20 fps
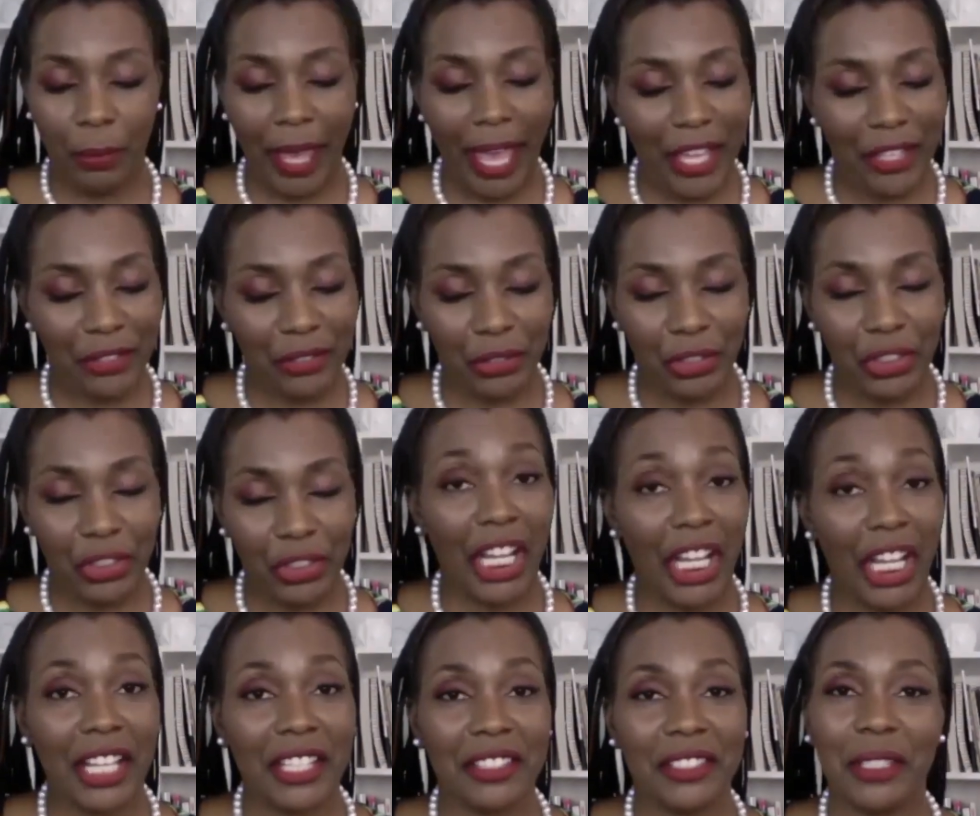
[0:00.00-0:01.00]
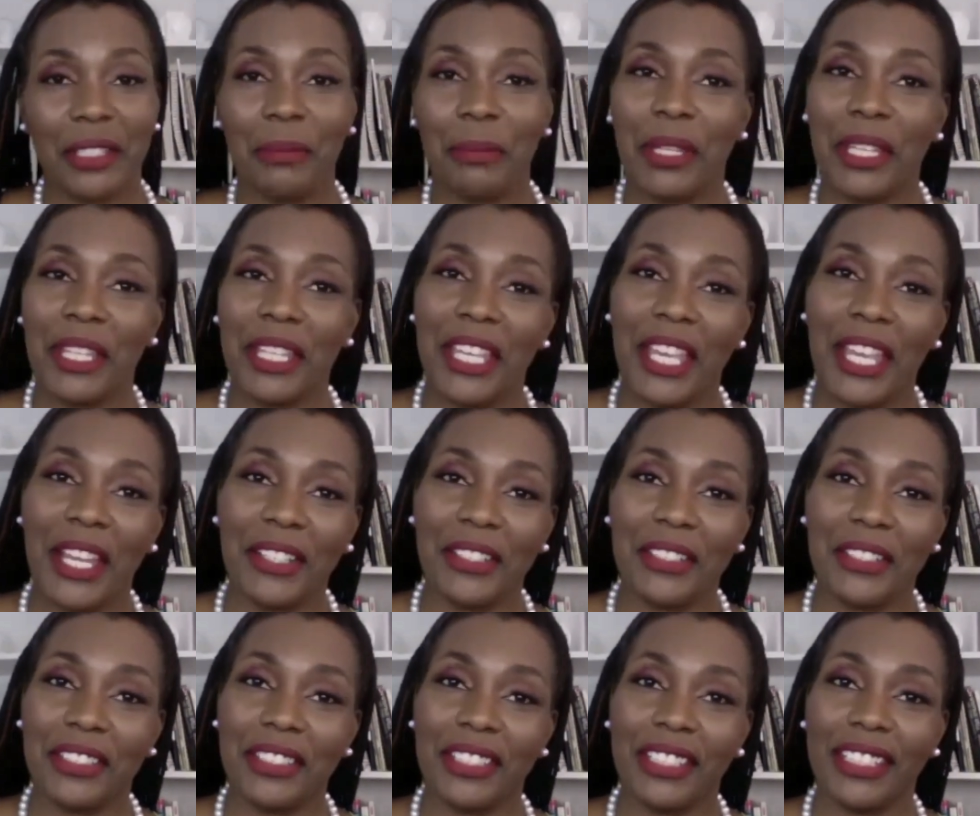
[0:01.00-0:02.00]
Pastor Chauncey P.
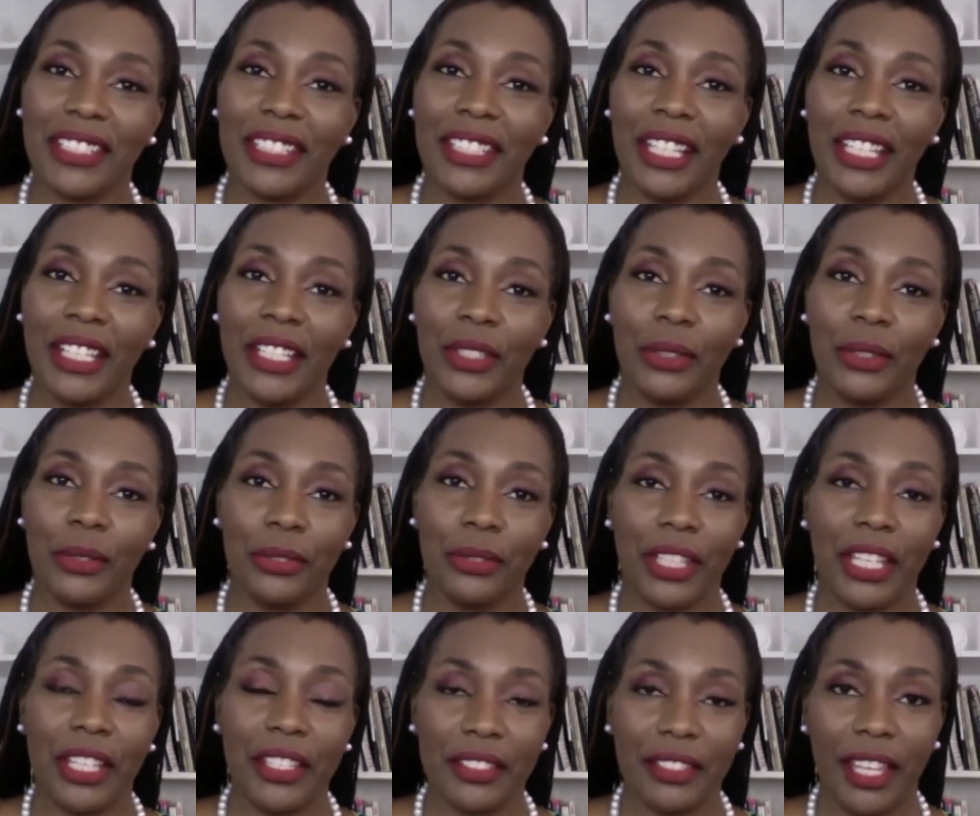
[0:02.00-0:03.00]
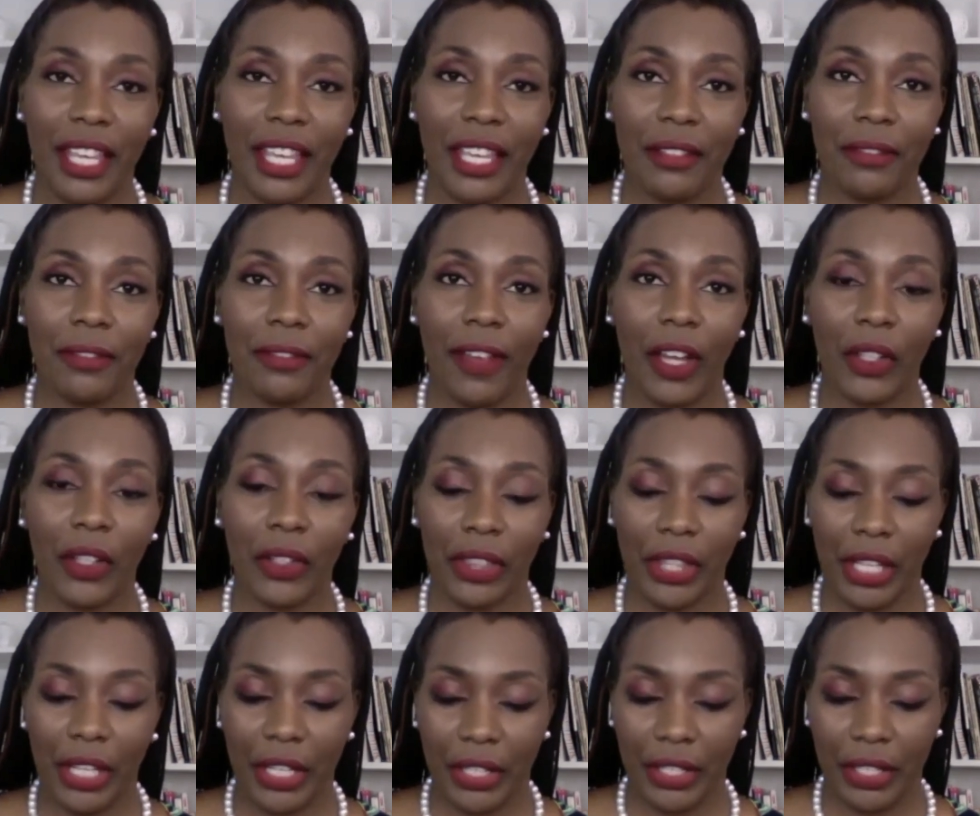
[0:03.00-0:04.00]
Harrison. You stay safe out
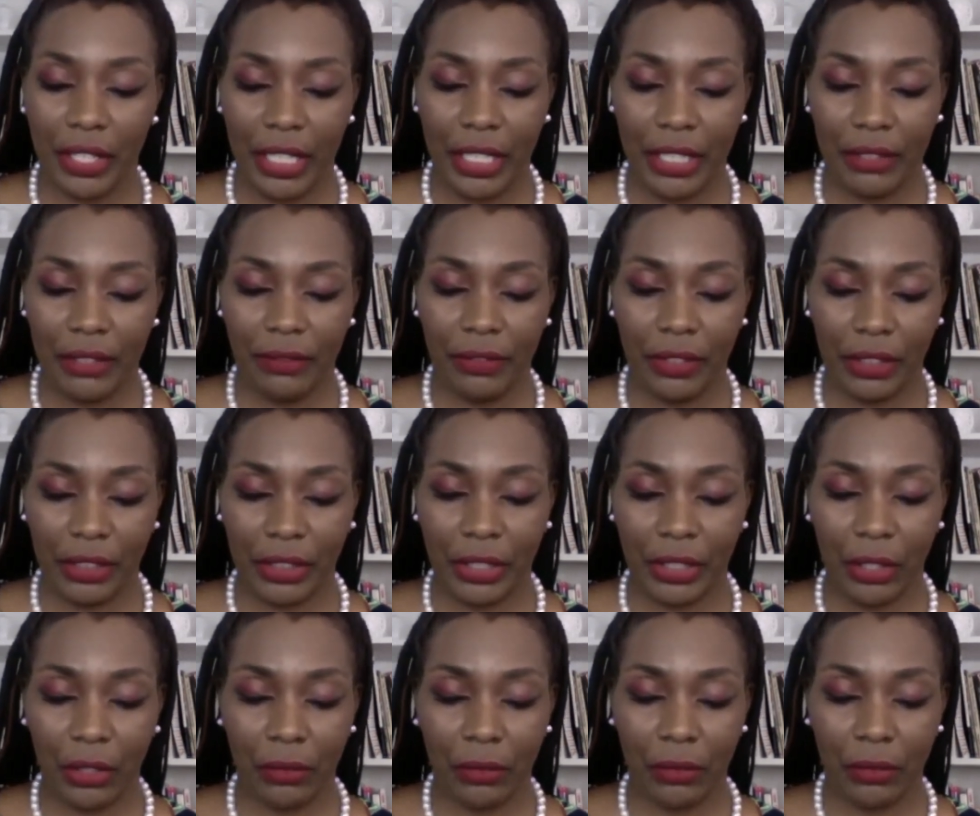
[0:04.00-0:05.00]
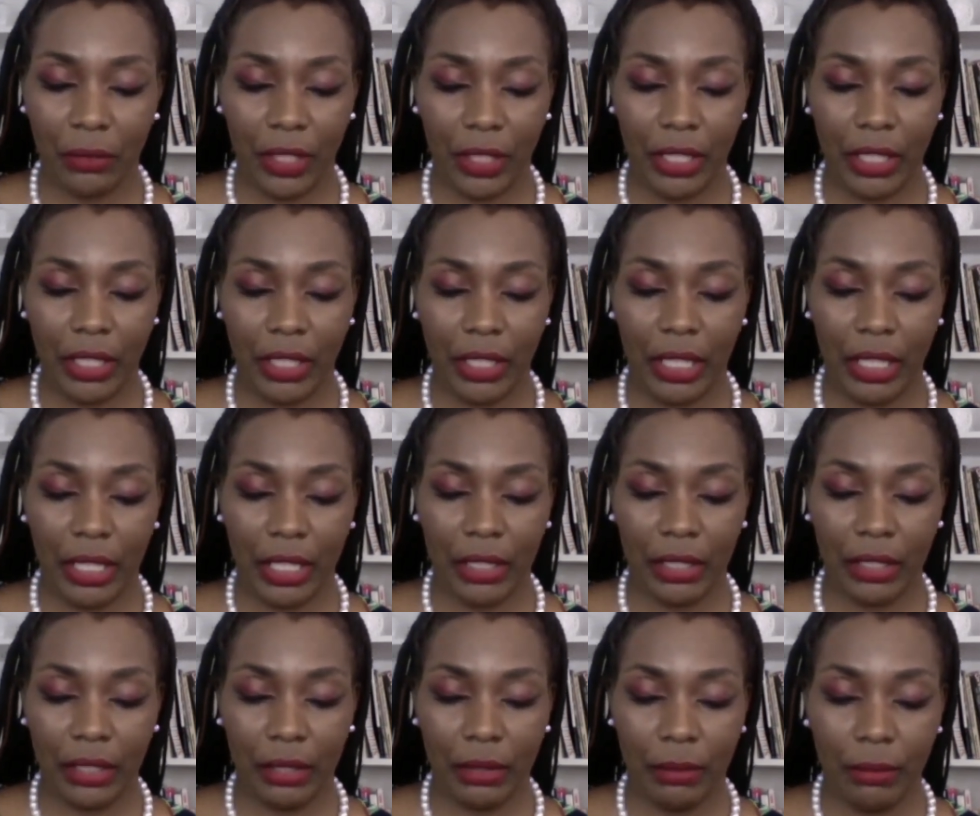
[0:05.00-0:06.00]
there in Philadelphia,
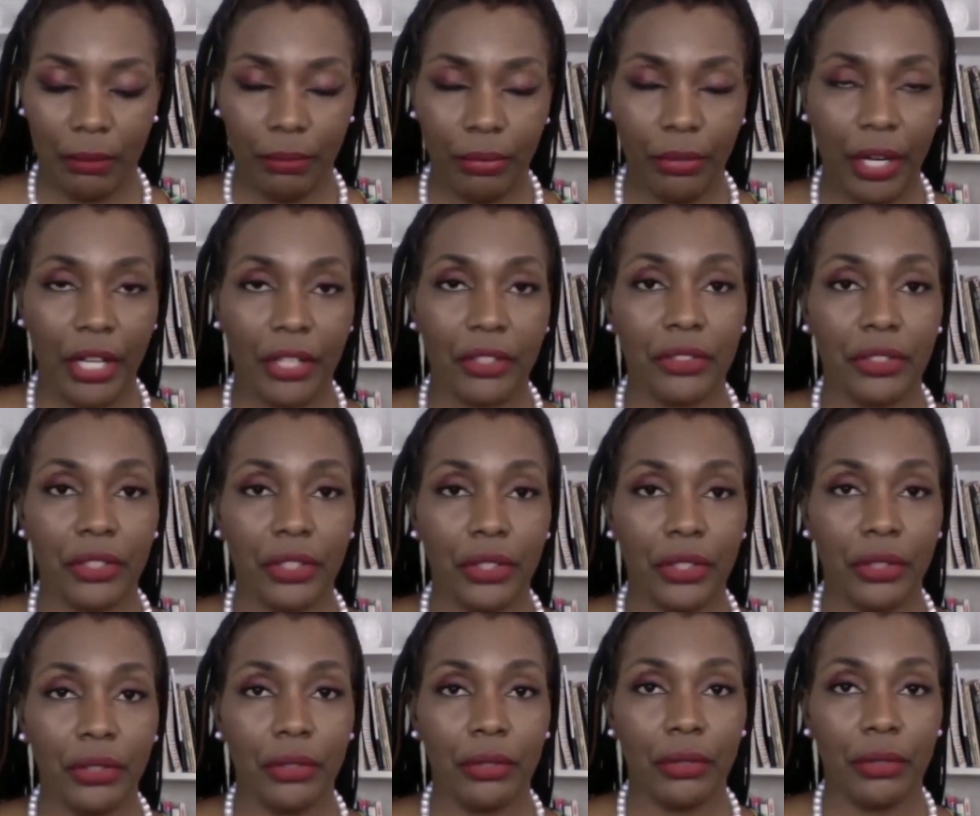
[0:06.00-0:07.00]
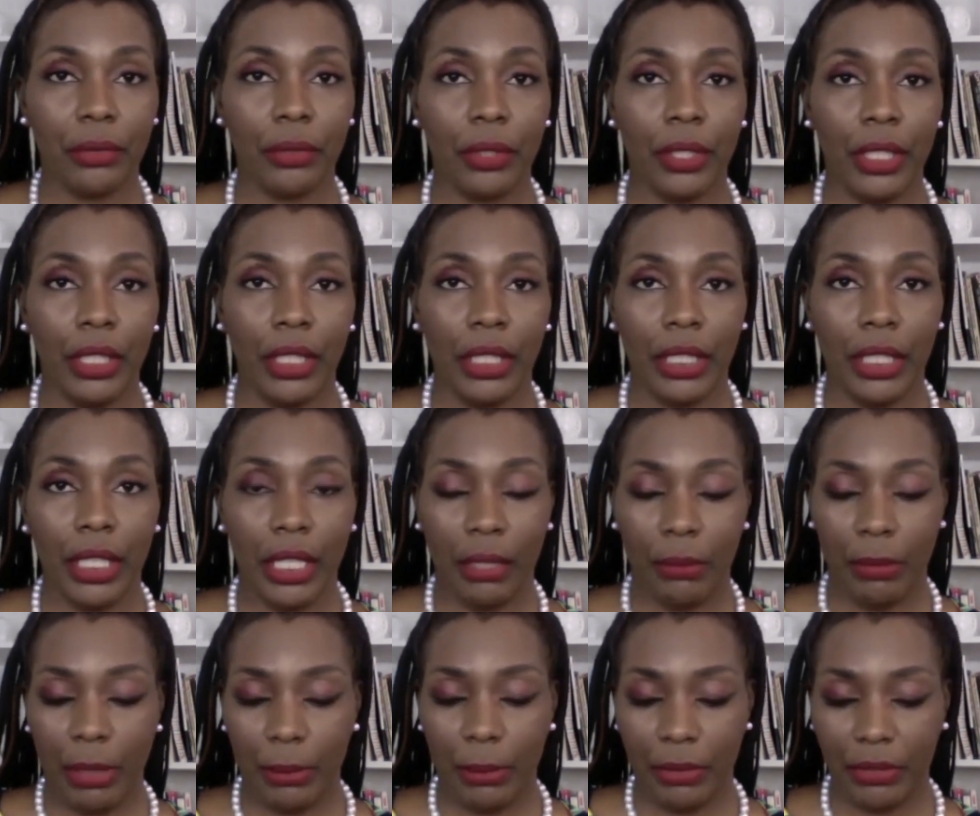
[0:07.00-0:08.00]
and prayers to you and the
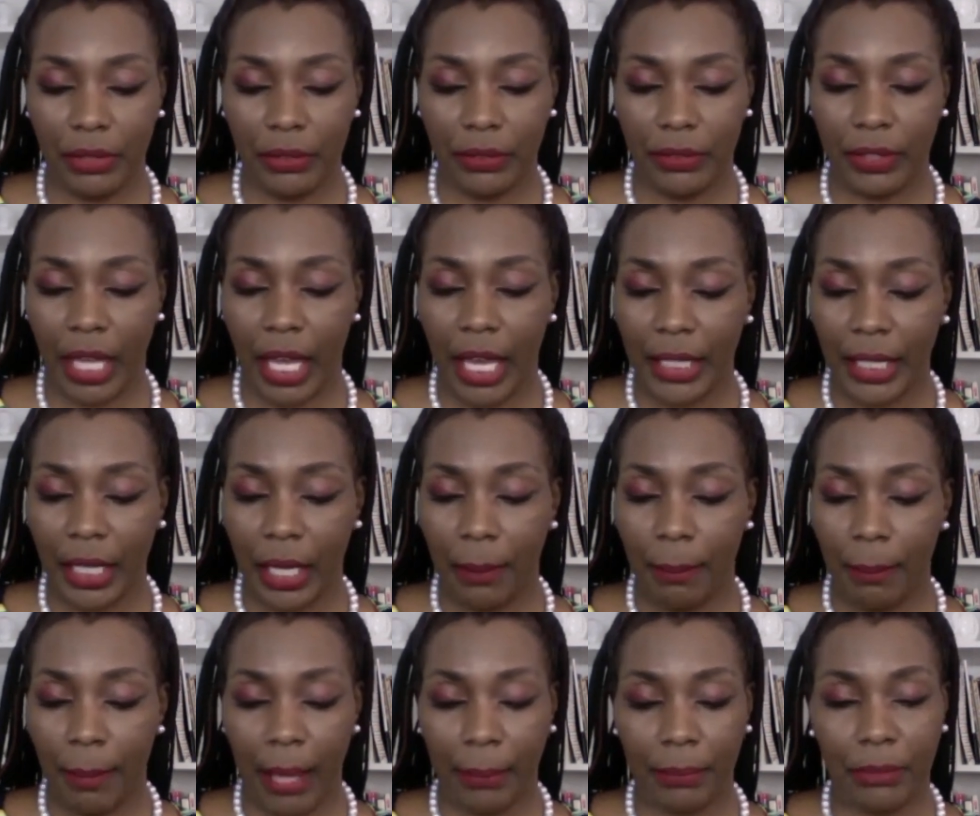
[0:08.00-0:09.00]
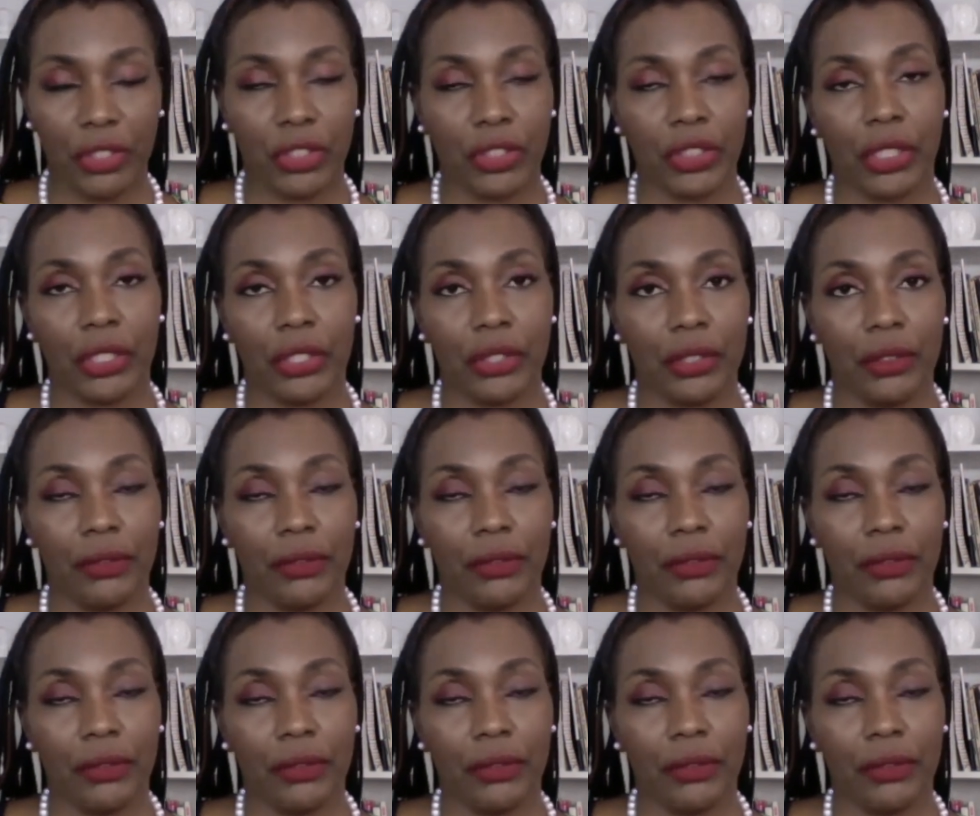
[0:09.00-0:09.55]
members of Zion Baptist Church of